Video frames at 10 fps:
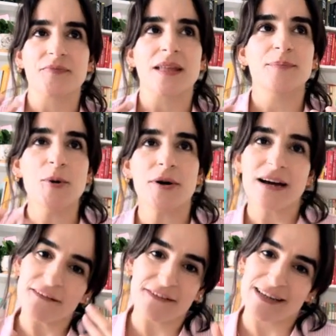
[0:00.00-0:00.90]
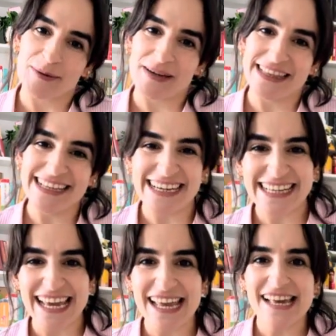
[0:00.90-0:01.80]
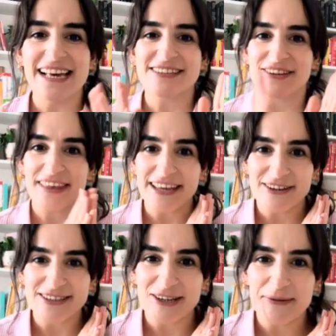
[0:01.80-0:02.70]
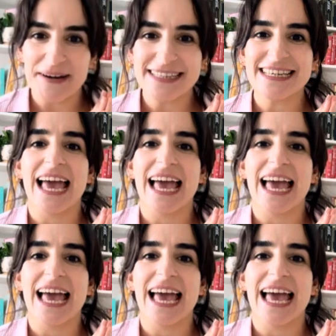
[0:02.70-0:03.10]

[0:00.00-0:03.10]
more comfortable. Okay, so thank you so much.